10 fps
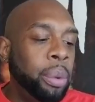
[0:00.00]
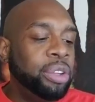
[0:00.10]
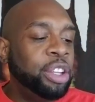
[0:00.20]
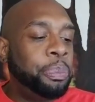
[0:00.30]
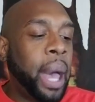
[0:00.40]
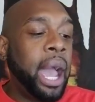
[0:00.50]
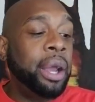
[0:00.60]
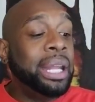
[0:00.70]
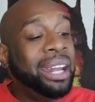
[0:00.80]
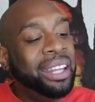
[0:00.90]
was
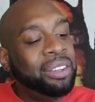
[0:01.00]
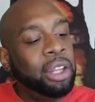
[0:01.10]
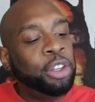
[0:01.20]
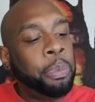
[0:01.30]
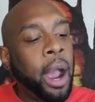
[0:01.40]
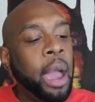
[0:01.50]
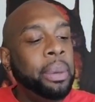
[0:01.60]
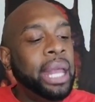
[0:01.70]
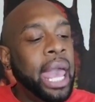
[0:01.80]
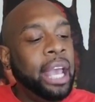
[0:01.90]
inspired, not necessarily inspired,
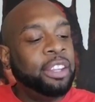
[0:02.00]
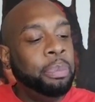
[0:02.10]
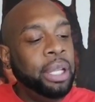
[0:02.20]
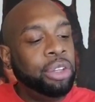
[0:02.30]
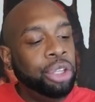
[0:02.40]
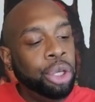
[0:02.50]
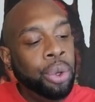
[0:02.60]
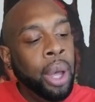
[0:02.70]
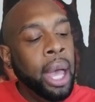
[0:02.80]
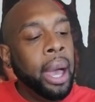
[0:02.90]
but asked me to
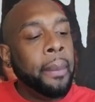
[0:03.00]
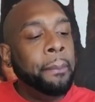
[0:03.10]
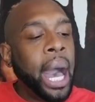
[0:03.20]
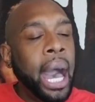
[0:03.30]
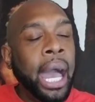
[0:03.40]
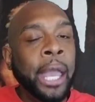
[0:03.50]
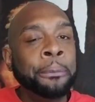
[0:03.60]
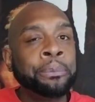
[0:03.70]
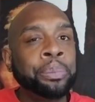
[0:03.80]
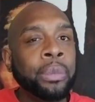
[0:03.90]
do by
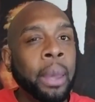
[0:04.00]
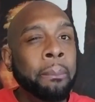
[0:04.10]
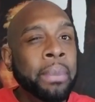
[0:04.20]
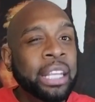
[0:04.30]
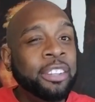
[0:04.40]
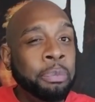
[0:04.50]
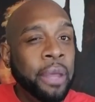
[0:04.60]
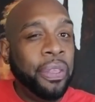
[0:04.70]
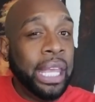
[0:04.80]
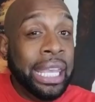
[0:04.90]
Miss
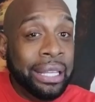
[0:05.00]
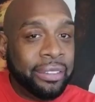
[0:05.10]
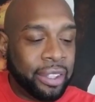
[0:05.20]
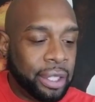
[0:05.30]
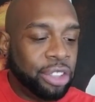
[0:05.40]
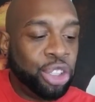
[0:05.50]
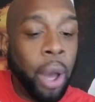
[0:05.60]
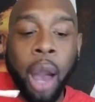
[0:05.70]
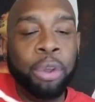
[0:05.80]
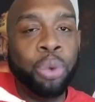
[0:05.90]
Smith Eats. She
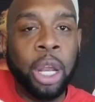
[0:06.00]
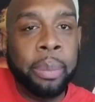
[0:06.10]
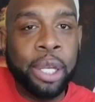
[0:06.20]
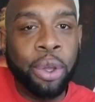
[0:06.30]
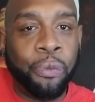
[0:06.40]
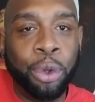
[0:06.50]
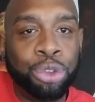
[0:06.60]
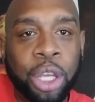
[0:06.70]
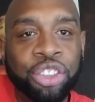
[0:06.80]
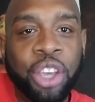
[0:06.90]
always wanted me to do a fruit
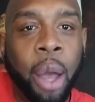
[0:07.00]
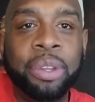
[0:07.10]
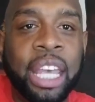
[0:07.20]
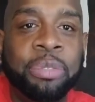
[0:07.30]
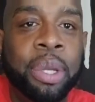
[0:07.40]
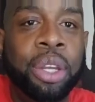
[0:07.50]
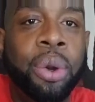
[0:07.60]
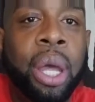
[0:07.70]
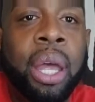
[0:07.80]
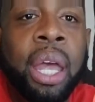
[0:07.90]
tray. She always asked me to do
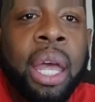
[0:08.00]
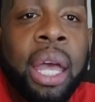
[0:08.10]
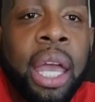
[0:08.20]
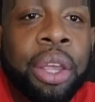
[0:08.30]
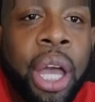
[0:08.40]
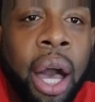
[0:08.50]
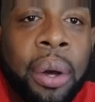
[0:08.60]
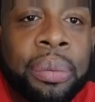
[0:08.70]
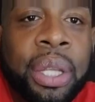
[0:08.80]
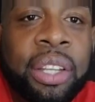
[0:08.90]
it. Here you go.
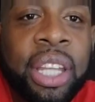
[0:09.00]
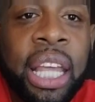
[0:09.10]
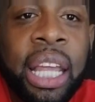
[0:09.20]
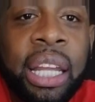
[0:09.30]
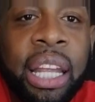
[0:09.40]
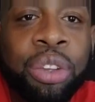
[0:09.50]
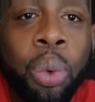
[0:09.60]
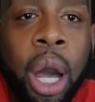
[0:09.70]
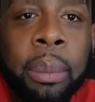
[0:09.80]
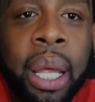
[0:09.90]
It's in, that's the
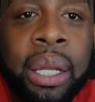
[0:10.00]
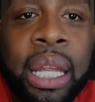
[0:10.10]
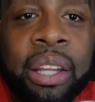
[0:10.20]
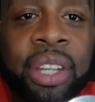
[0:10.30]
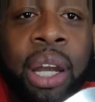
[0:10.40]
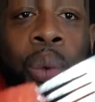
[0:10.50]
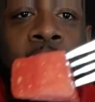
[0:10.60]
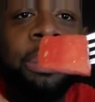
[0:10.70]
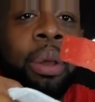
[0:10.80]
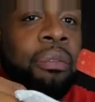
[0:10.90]
watermelon. It's in a
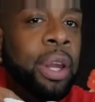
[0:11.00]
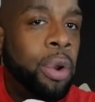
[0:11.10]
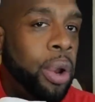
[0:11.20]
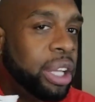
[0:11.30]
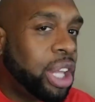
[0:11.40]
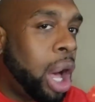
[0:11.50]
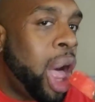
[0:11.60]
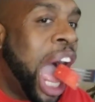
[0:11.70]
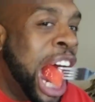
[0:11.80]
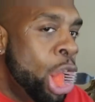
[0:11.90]
raspberry vinaigrette sauce.
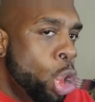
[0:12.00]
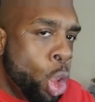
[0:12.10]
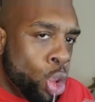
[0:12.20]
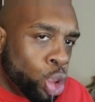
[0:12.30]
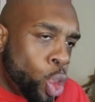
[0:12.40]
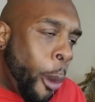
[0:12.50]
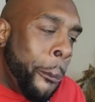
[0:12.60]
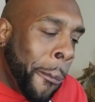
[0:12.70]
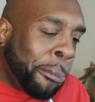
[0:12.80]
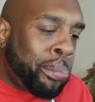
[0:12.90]

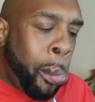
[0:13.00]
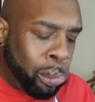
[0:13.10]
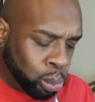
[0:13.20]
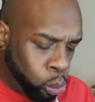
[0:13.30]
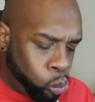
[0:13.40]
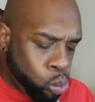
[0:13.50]
Mmm.